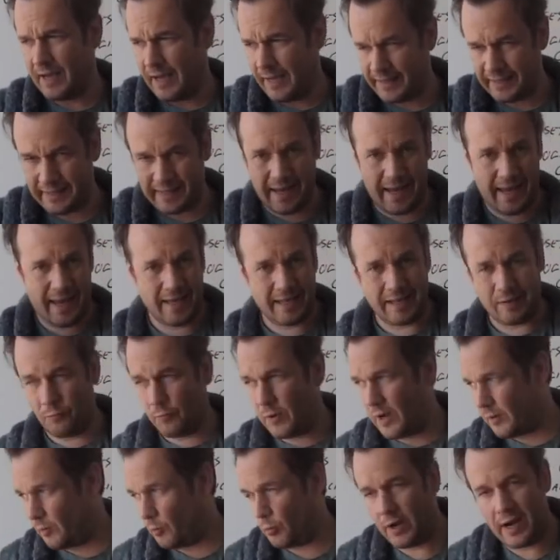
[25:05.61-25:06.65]
And
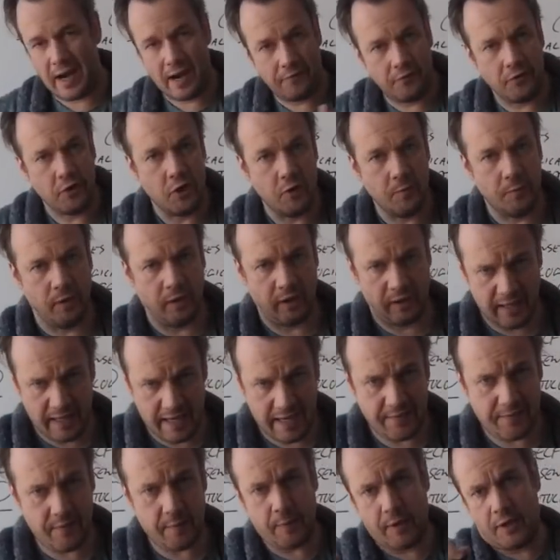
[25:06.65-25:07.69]
again, whatever you
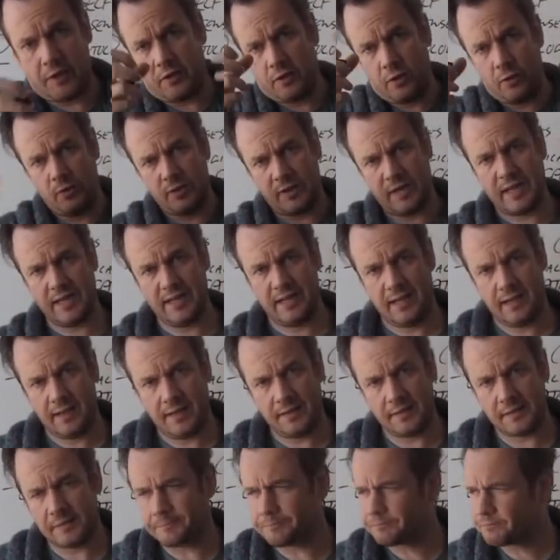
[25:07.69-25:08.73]
believe about those
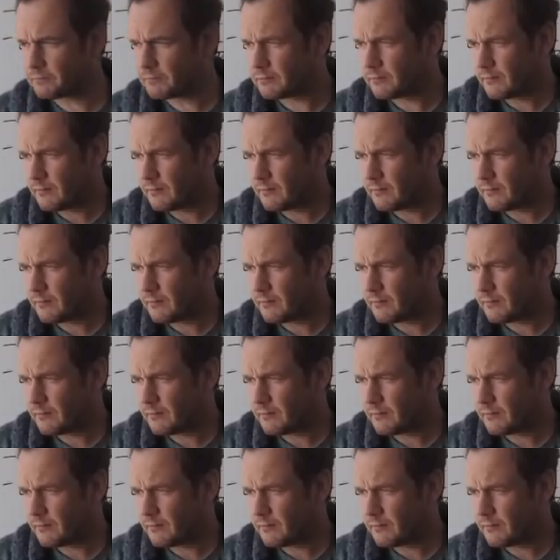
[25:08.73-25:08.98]
ideas,